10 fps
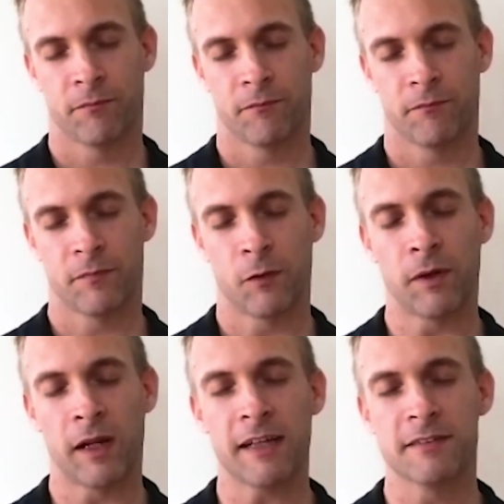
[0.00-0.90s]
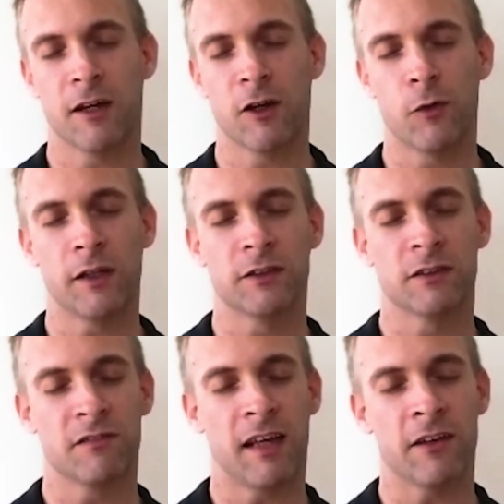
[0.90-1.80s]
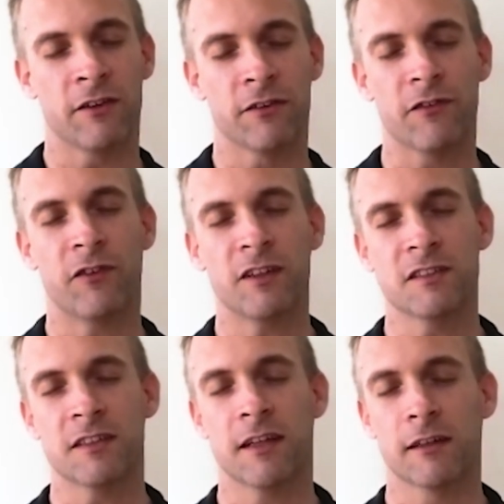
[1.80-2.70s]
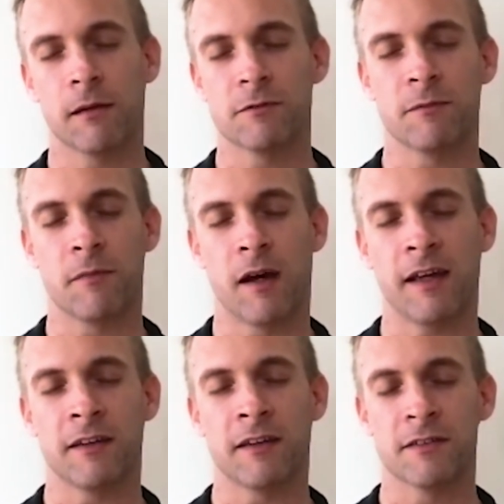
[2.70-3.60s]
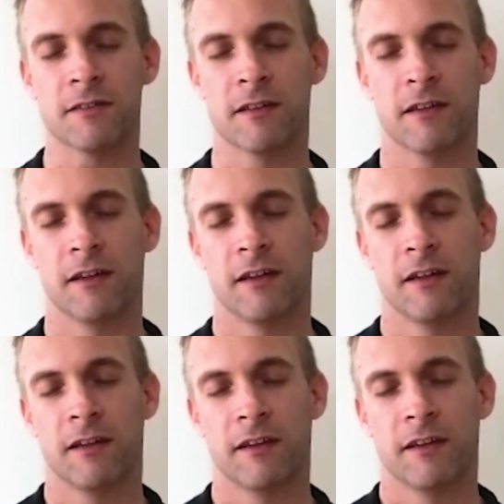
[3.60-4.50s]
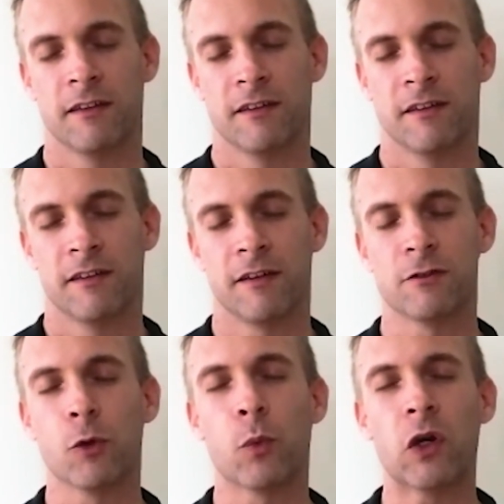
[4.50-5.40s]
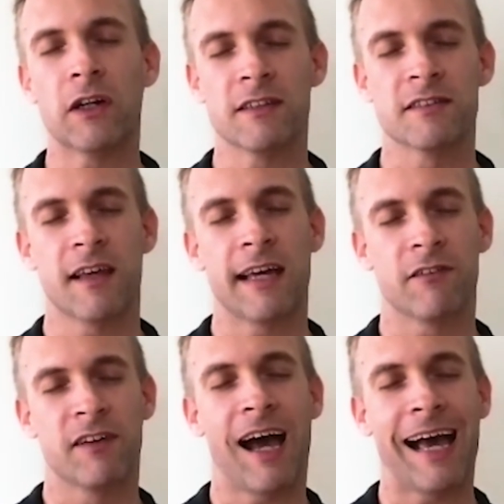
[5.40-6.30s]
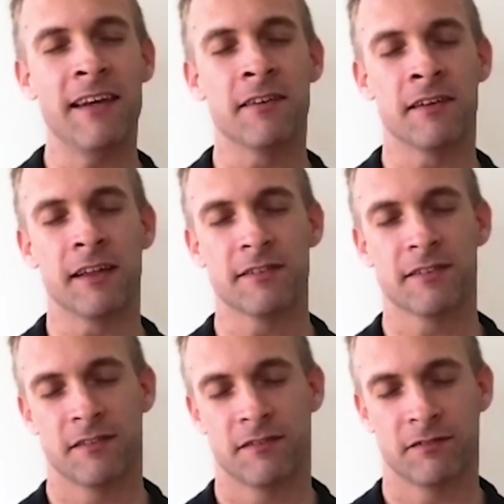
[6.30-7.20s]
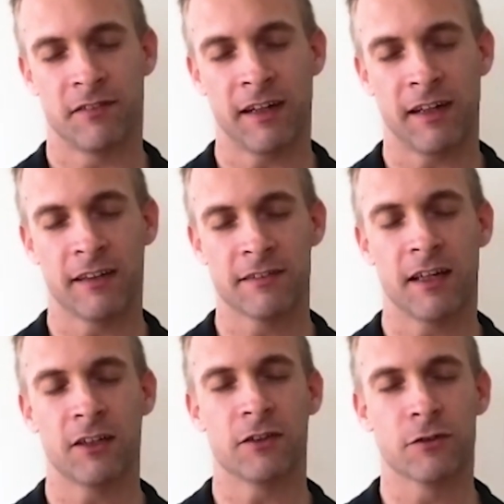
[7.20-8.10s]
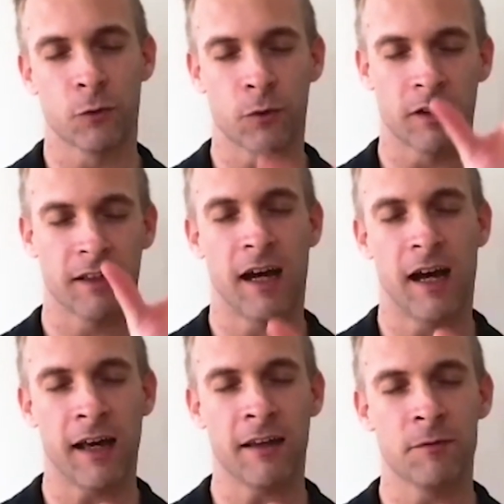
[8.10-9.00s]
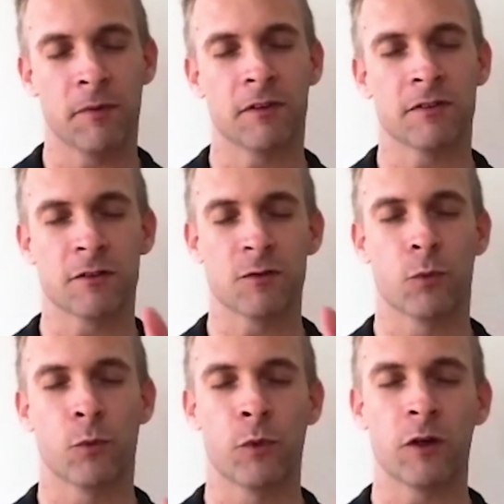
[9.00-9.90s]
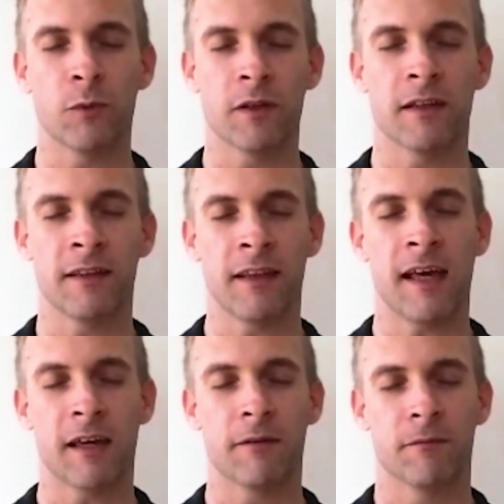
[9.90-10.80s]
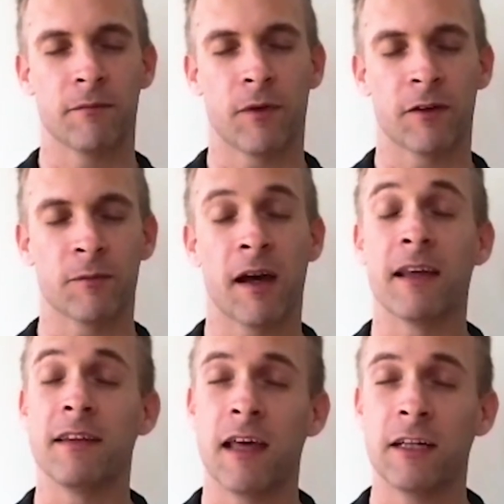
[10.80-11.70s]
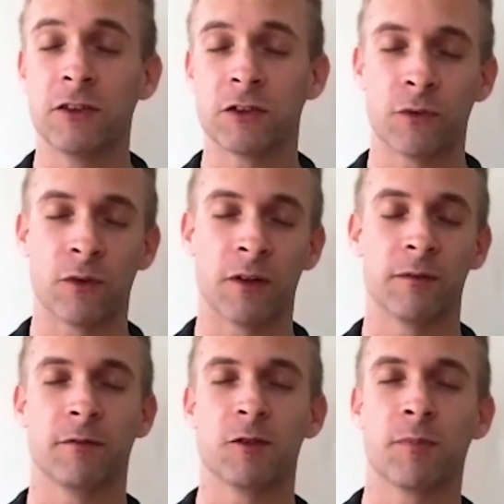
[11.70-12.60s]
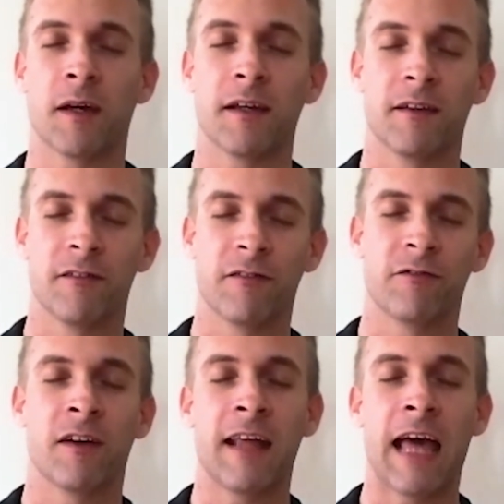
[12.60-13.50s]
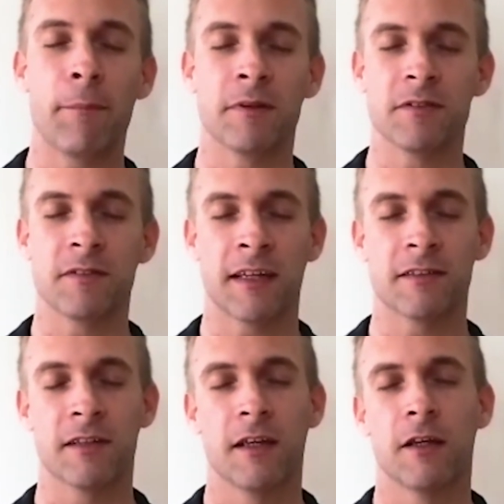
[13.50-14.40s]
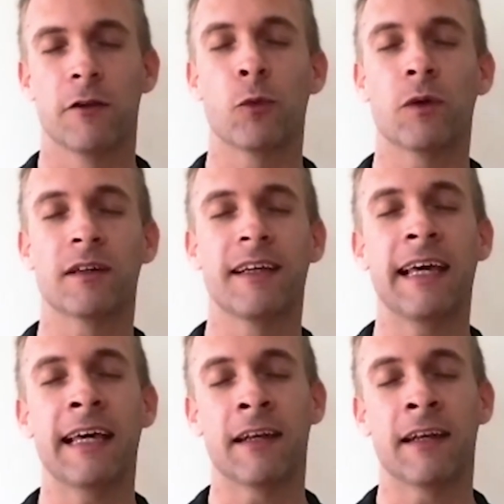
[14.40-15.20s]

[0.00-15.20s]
And when I ask that question of Daniel, the first thing that comes to mind is there's a word inside of kindness, right? It's not just the word kind, but there's a word within that, whether by intention or just by fun happenstance, the word kin.